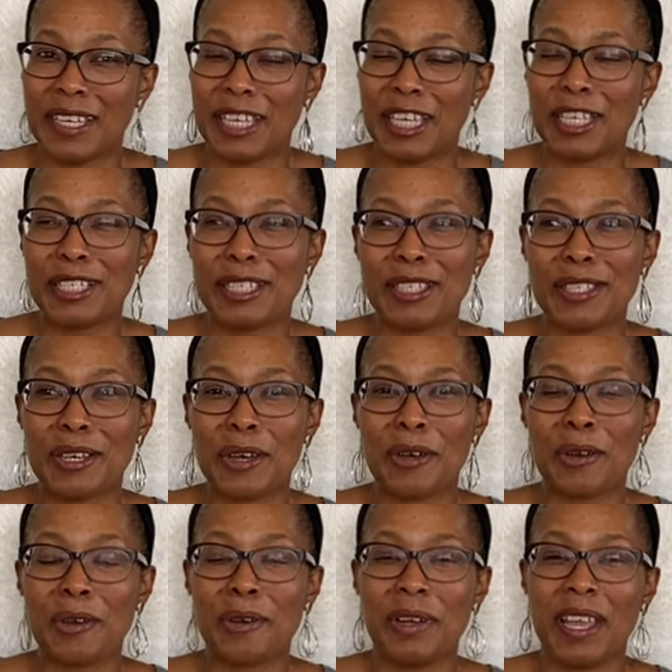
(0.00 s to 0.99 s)
And
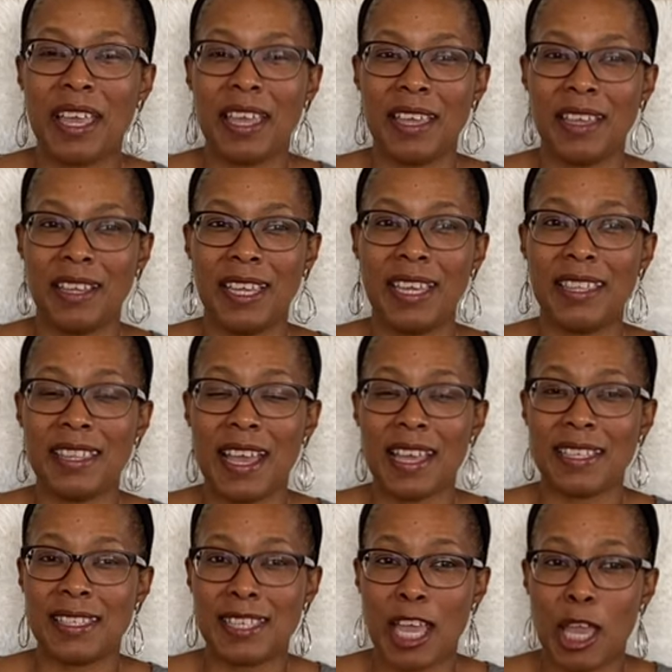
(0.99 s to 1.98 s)
so in
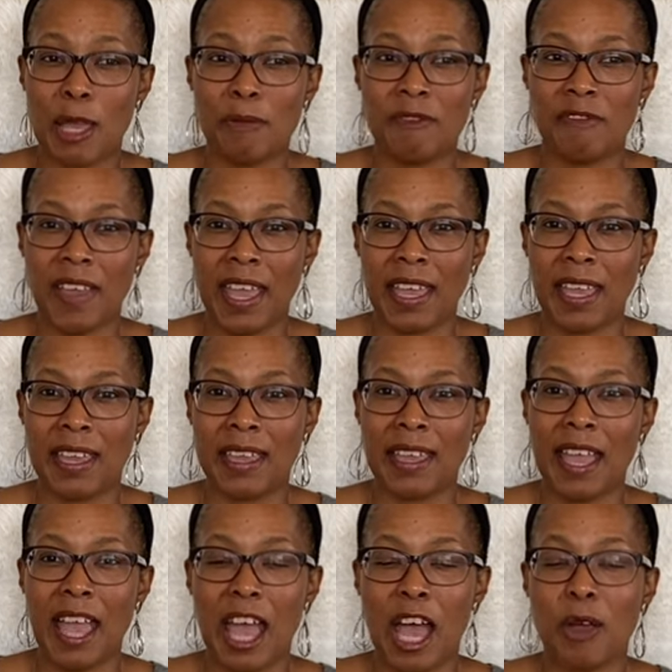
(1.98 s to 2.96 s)
that same
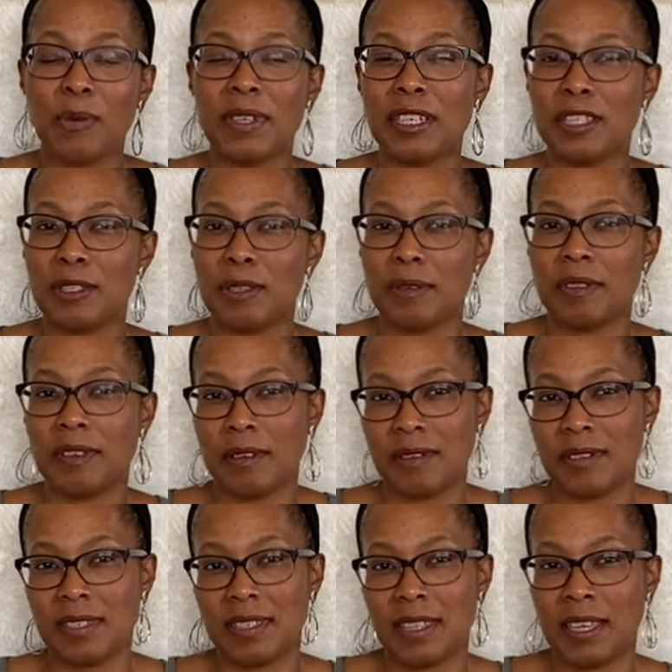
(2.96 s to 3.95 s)
vein, I want to do
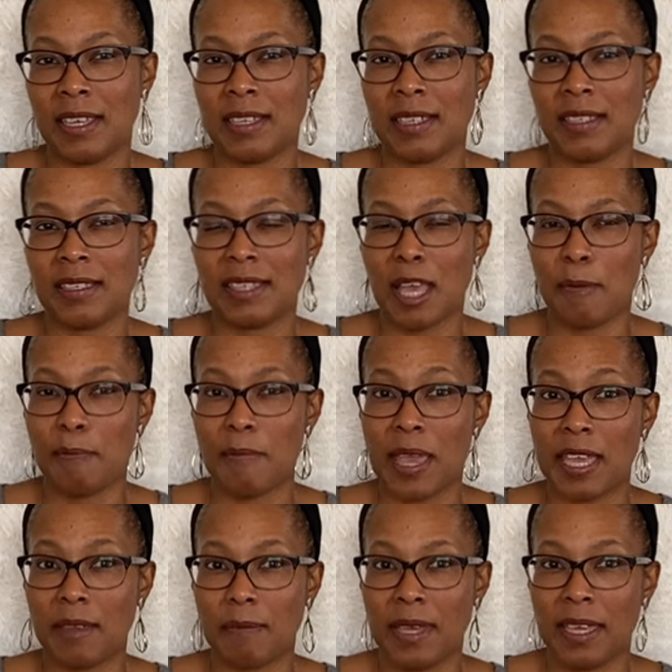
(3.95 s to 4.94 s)
those things that
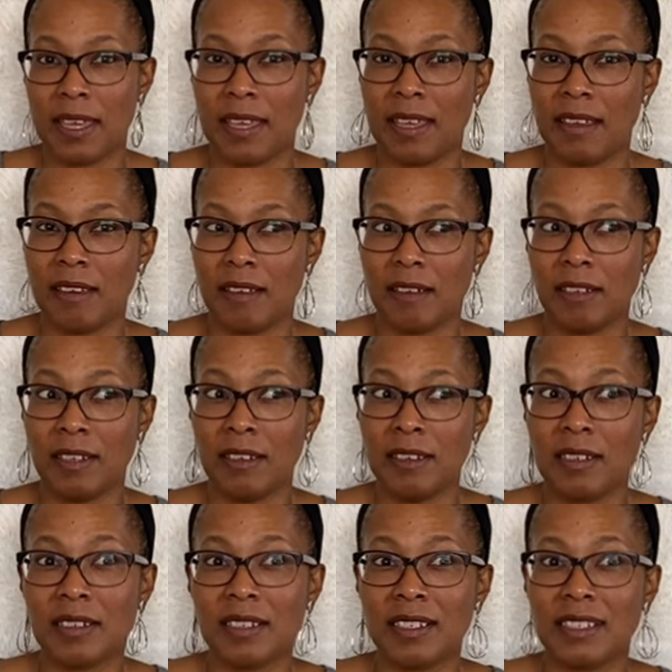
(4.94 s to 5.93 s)
make me
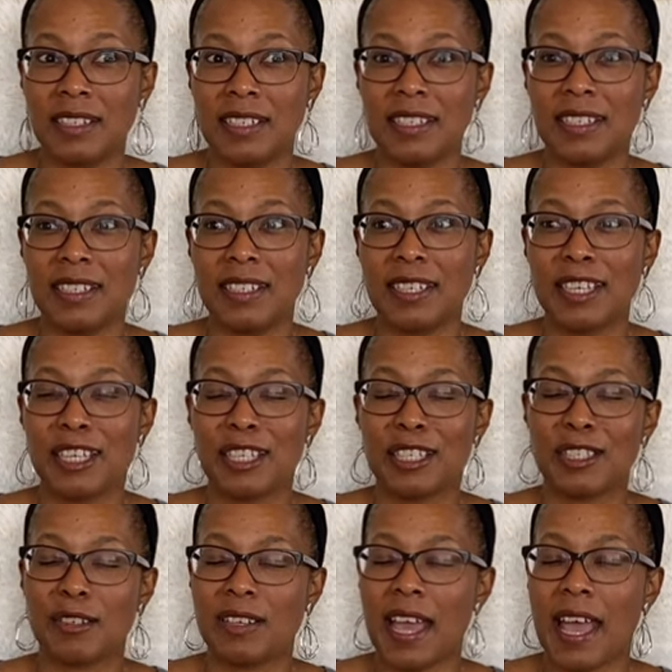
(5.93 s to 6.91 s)
look good
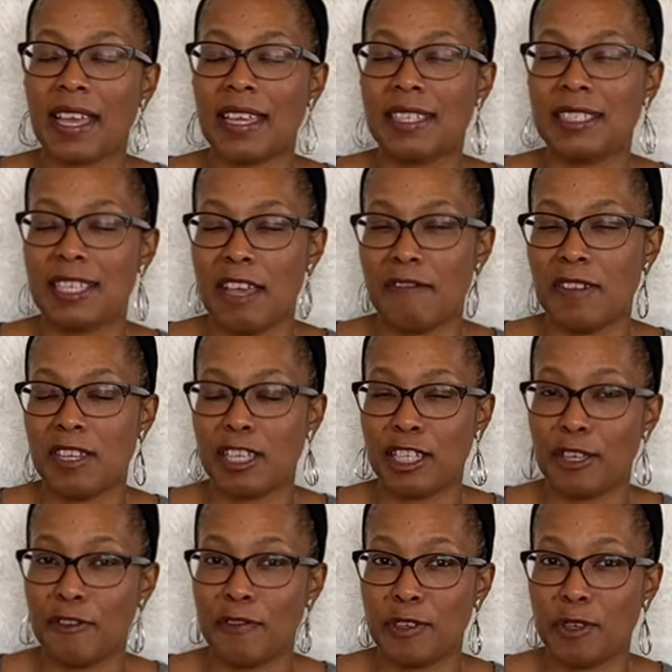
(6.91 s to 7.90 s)
so that I can
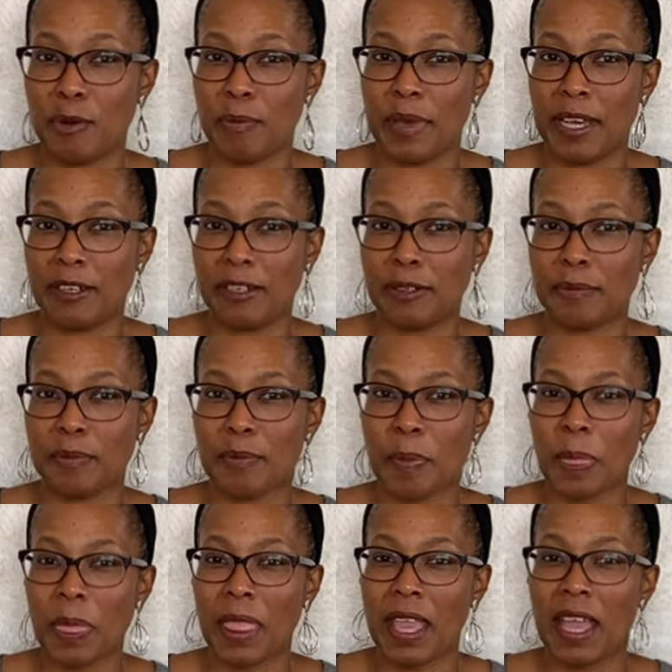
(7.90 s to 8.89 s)
definitely feel better.
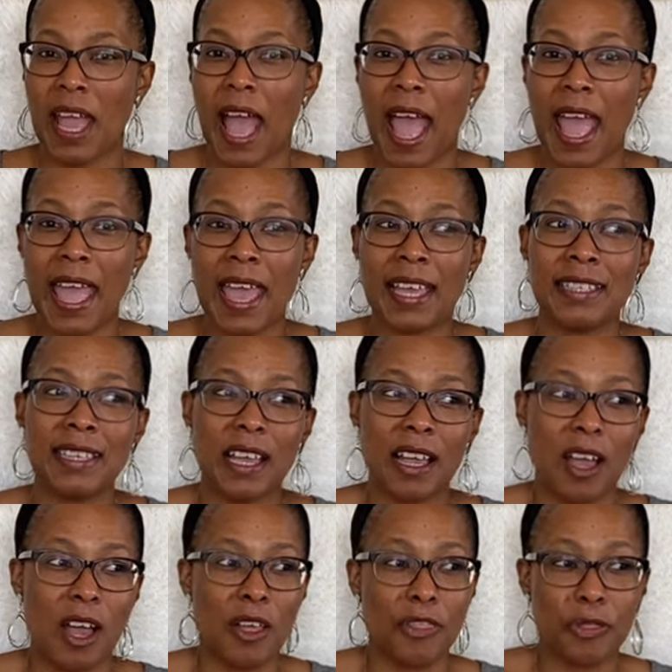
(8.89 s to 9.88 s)
And
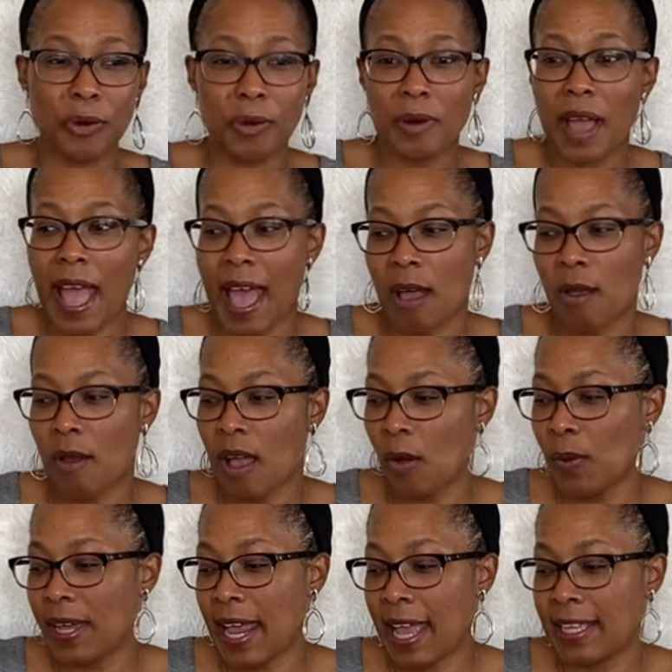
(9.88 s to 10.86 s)
throughout,
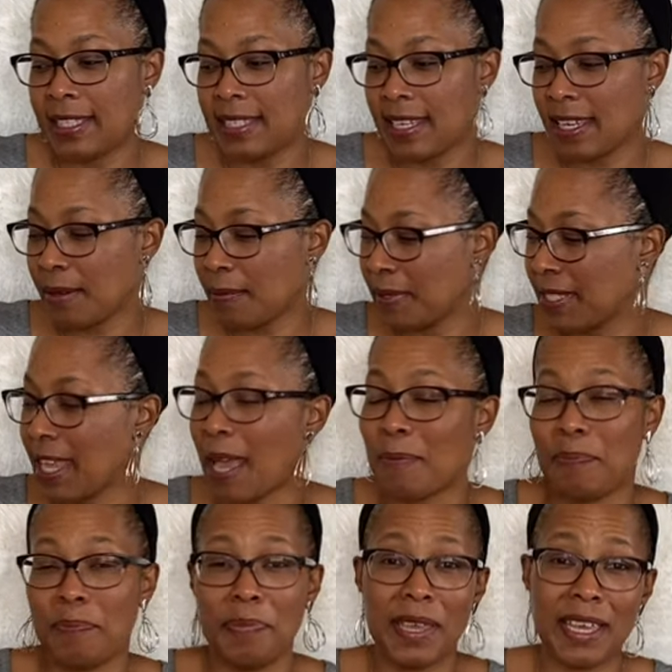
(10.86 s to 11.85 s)
what I did was
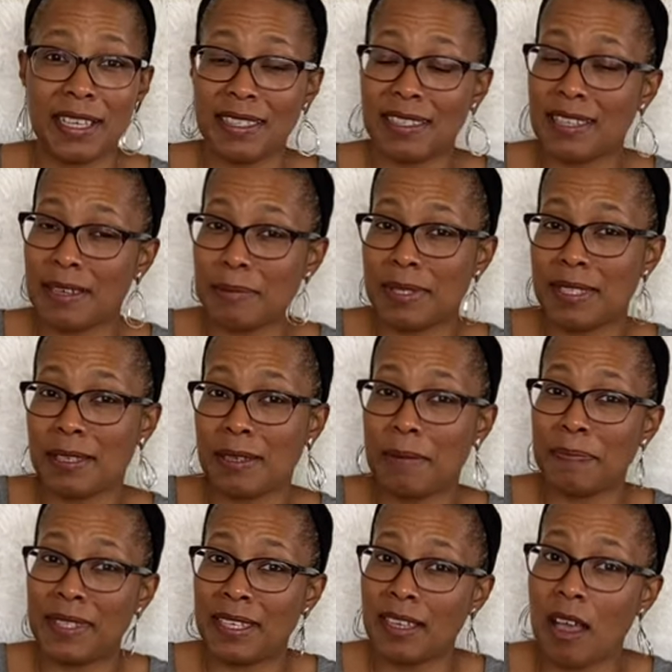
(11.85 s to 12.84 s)
I picked up
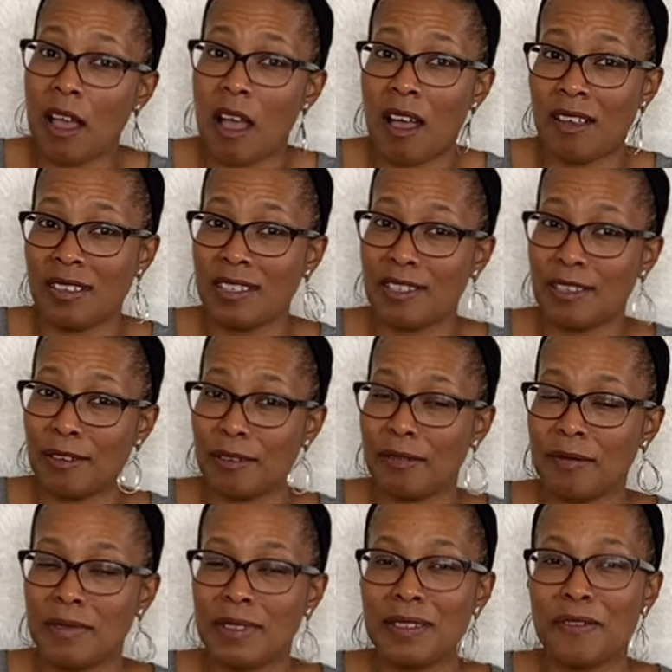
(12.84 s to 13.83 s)
something
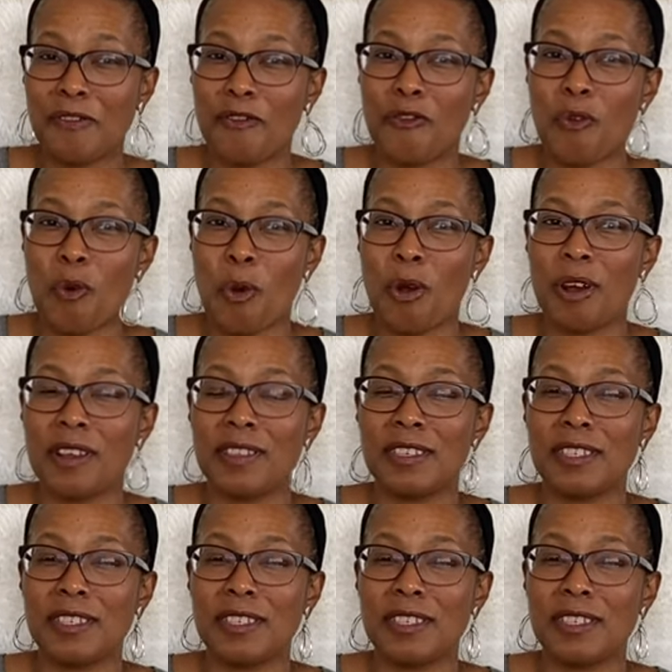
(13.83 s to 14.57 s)
also for the